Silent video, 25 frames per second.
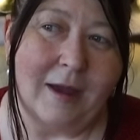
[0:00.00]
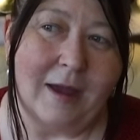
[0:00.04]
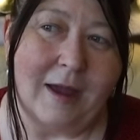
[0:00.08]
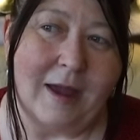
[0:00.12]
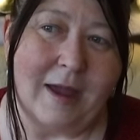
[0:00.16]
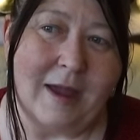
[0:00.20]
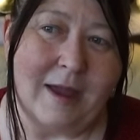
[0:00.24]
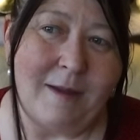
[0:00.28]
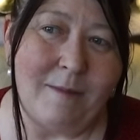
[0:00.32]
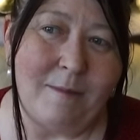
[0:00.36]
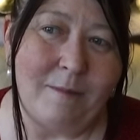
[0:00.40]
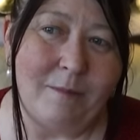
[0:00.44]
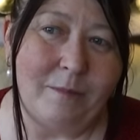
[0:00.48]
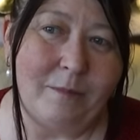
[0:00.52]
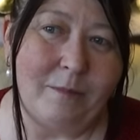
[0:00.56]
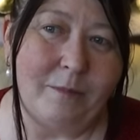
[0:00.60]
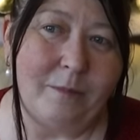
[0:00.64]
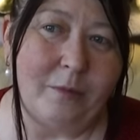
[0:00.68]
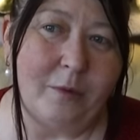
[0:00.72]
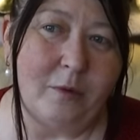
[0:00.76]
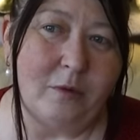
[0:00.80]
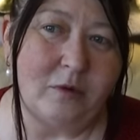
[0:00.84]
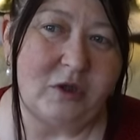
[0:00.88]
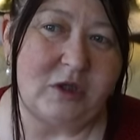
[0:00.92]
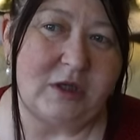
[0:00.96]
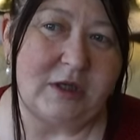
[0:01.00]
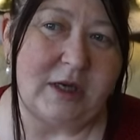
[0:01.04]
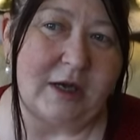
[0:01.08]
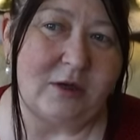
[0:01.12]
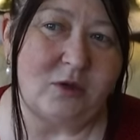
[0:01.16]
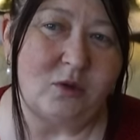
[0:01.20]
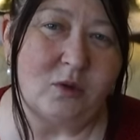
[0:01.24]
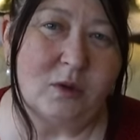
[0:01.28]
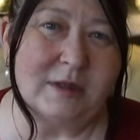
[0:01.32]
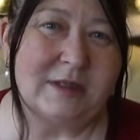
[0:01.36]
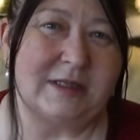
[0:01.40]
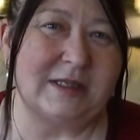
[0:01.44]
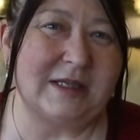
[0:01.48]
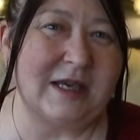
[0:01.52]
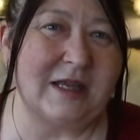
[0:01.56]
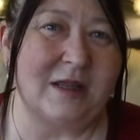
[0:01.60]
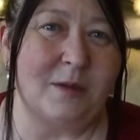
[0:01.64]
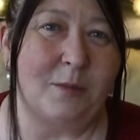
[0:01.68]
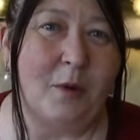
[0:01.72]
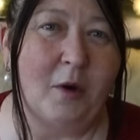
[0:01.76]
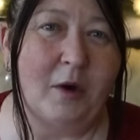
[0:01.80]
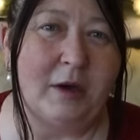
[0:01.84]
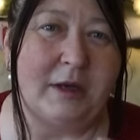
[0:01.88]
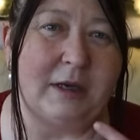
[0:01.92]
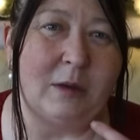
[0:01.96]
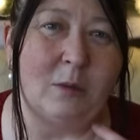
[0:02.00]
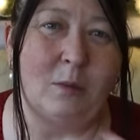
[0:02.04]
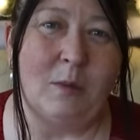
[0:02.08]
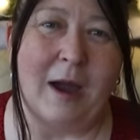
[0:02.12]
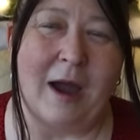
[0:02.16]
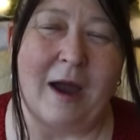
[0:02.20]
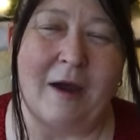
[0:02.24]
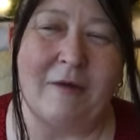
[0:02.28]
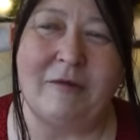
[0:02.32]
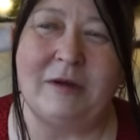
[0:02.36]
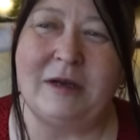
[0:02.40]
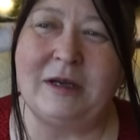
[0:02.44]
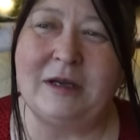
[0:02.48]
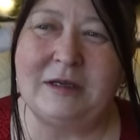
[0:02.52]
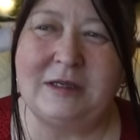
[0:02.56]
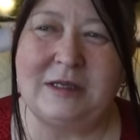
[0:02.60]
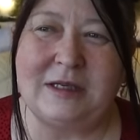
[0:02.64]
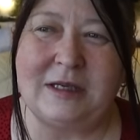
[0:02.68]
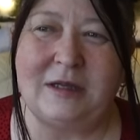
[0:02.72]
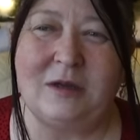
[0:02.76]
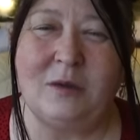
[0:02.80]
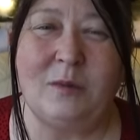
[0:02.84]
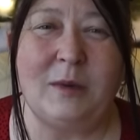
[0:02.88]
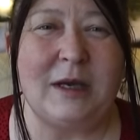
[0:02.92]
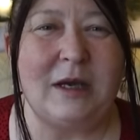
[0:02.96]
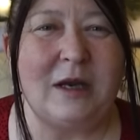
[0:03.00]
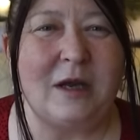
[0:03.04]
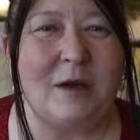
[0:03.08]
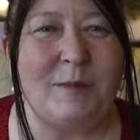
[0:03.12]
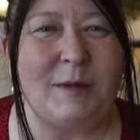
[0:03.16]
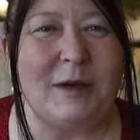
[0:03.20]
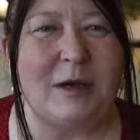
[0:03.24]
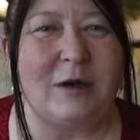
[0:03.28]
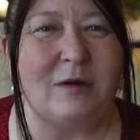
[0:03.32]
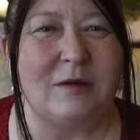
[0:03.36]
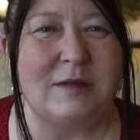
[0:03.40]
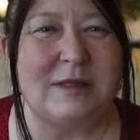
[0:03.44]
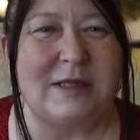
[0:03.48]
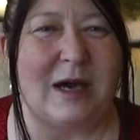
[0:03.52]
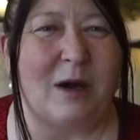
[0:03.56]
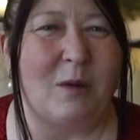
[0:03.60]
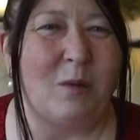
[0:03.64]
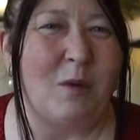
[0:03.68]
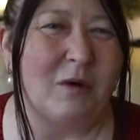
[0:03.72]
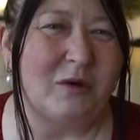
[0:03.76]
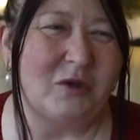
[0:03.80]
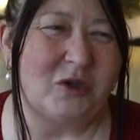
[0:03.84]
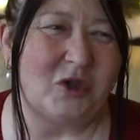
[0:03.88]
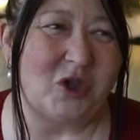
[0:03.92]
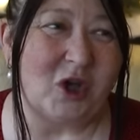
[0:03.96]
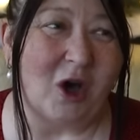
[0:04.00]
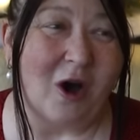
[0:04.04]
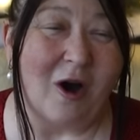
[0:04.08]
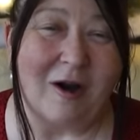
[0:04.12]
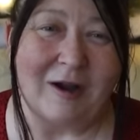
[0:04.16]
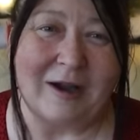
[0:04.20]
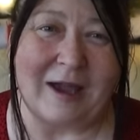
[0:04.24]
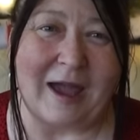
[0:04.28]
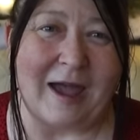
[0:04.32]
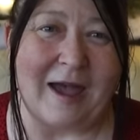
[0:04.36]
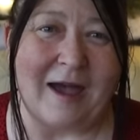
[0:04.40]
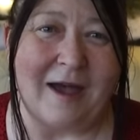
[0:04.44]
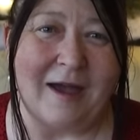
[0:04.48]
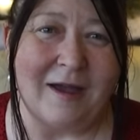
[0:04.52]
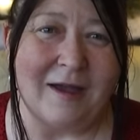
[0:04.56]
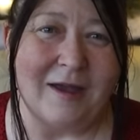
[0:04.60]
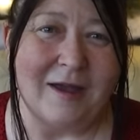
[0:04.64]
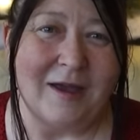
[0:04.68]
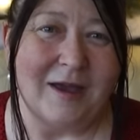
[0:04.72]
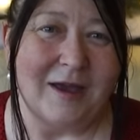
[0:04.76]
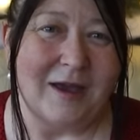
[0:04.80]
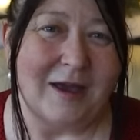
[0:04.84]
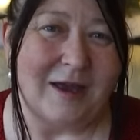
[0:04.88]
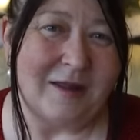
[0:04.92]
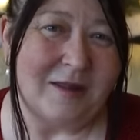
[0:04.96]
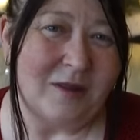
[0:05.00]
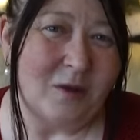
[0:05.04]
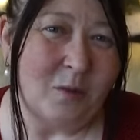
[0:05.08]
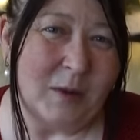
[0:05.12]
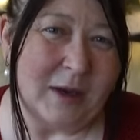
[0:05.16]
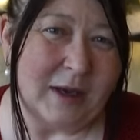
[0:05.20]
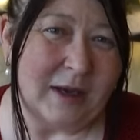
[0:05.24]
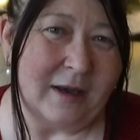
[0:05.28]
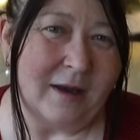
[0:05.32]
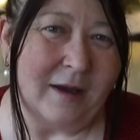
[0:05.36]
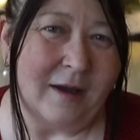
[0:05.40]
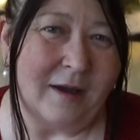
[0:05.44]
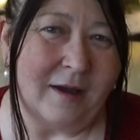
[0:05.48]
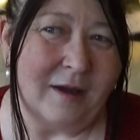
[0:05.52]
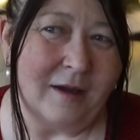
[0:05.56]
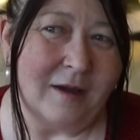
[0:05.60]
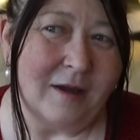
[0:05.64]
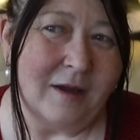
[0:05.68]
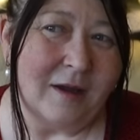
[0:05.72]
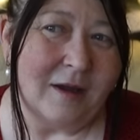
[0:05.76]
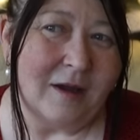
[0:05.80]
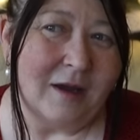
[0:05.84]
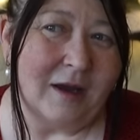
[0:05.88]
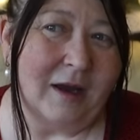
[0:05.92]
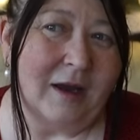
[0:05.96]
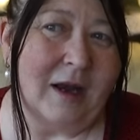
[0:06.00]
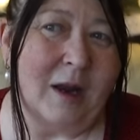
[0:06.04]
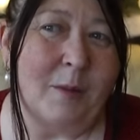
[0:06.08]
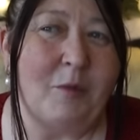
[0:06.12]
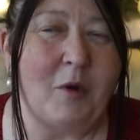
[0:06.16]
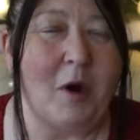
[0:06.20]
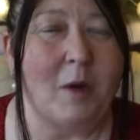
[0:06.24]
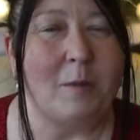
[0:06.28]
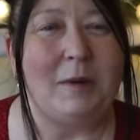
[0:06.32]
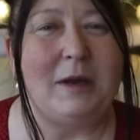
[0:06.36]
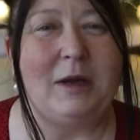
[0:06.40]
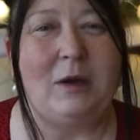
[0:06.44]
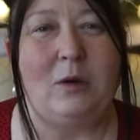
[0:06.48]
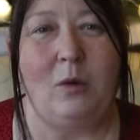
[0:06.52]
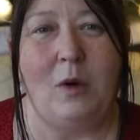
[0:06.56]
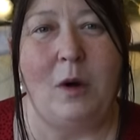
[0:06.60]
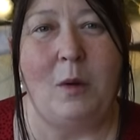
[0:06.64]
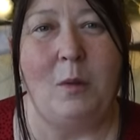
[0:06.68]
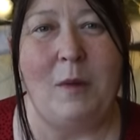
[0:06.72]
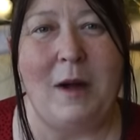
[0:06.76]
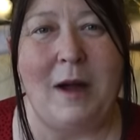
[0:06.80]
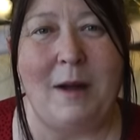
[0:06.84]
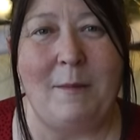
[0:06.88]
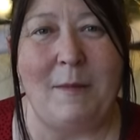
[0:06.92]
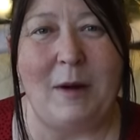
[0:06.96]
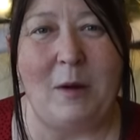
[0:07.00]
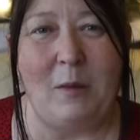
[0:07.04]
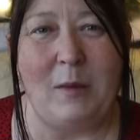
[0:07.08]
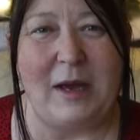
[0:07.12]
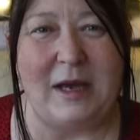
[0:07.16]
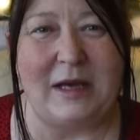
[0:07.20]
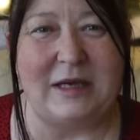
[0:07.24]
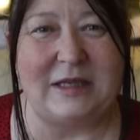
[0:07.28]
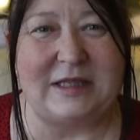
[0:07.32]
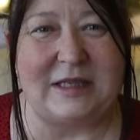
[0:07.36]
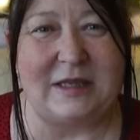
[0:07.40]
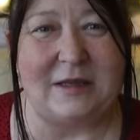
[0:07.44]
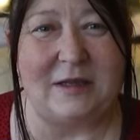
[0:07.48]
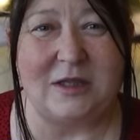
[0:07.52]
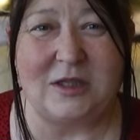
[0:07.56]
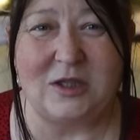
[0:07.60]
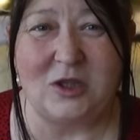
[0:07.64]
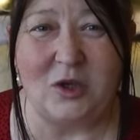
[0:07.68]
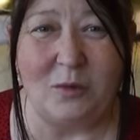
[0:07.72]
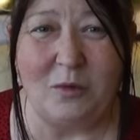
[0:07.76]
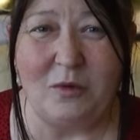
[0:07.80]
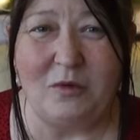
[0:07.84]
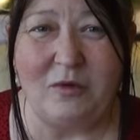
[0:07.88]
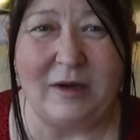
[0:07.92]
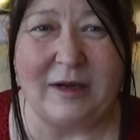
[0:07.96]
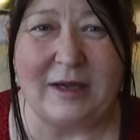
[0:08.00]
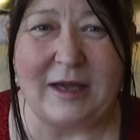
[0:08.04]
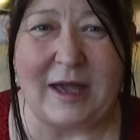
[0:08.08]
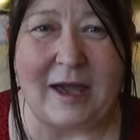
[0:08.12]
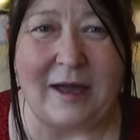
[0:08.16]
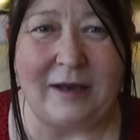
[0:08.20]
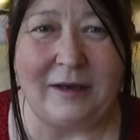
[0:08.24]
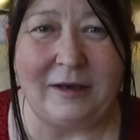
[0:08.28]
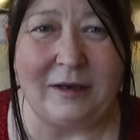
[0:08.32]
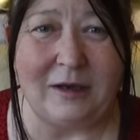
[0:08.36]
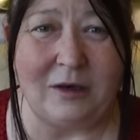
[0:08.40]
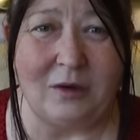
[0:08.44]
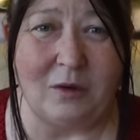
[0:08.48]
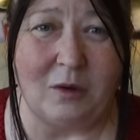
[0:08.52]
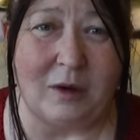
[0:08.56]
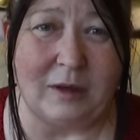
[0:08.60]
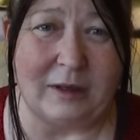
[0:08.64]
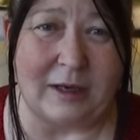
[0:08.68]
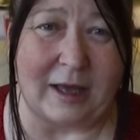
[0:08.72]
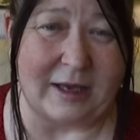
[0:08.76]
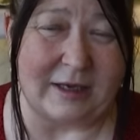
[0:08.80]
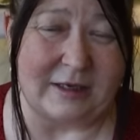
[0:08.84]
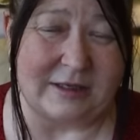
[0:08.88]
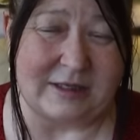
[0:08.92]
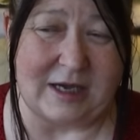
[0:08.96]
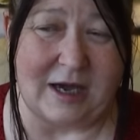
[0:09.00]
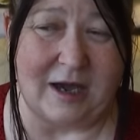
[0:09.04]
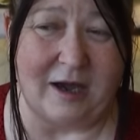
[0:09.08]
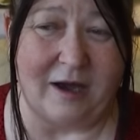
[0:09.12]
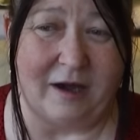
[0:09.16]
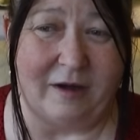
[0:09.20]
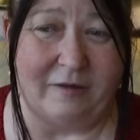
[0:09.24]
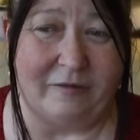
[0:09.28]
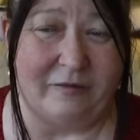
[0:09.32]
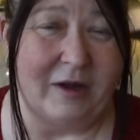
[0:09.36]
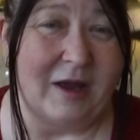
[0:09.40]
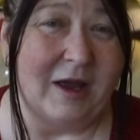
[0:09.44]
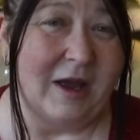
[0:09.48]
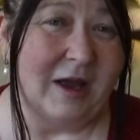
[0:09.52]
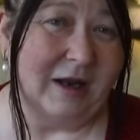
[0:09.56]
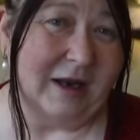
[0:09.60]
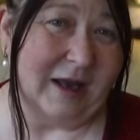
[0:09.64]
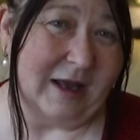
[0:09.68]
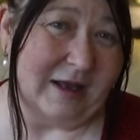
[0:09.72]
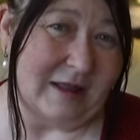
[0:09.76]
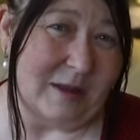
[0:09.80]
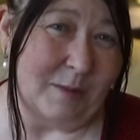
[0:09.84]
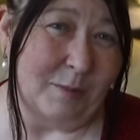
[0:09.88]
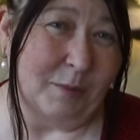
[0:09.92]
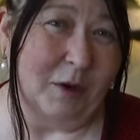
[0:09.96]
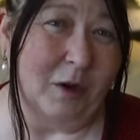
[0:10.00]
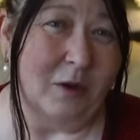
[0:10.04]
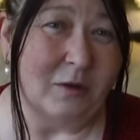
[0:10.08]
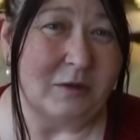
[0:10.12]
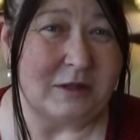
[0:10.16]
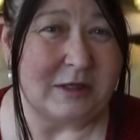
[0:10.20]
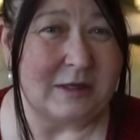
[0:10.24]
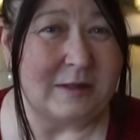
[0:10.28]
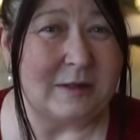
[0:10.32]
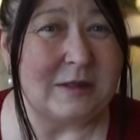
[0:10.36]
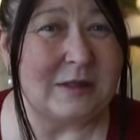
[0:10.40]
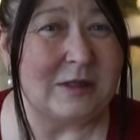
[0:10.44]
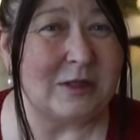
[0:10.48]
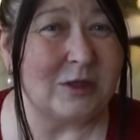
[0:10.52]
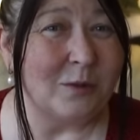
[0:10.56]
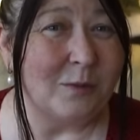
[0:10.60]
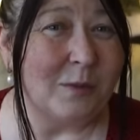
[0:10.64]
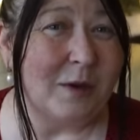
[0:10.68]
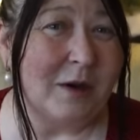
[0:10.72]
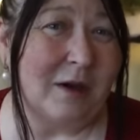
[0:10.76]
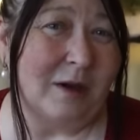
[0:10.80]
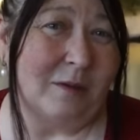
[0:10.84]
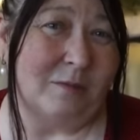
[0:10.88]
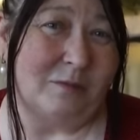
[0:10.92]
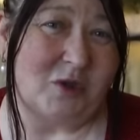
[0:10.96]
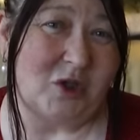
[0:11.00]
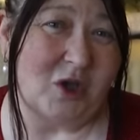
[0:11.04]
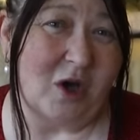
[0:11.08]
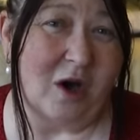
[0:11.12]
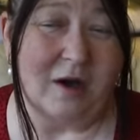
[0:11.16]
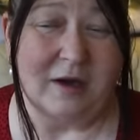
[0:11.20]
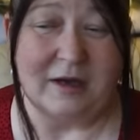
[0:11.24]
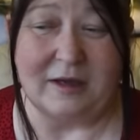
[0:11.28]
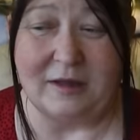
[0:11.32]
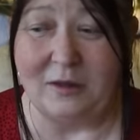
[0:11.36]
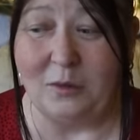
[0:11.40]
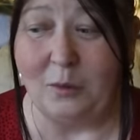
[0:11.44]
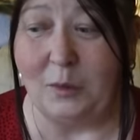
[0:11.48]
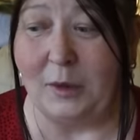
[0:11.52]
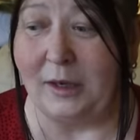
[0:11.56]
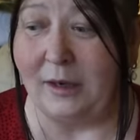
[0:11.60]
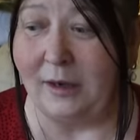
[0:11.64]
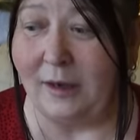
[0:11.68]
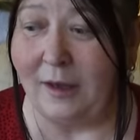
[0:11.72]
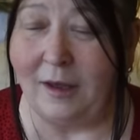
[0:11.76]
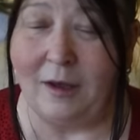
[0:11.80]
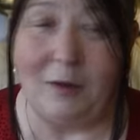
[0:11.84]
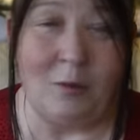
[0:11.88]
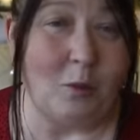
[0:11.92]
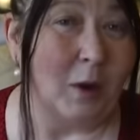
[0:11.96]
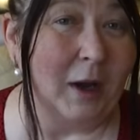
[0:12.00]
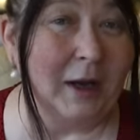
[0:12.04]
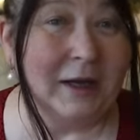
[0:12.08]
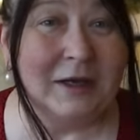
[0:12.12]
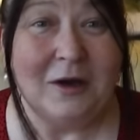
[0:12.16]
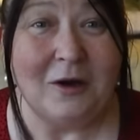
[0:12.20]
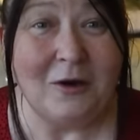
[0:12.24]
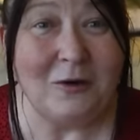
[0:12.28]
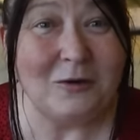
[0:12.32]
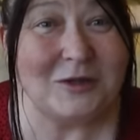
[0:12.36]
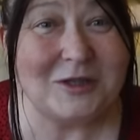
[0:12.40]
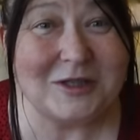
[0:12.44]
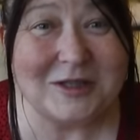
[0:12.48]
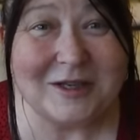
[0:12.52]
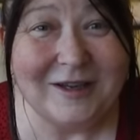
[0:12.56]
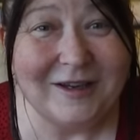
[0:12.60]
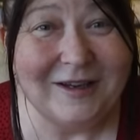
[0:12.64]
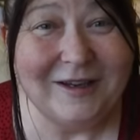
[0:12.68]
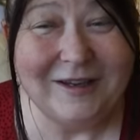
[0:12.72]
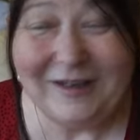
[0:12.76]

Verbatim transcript: But I don't see the point in wearing it in the winter, because I want dark hair in the winter, and I'll probably go and wear my wigs in the summer again. You know, I like to have like the blonde in the summer and dark in the winter. Why not?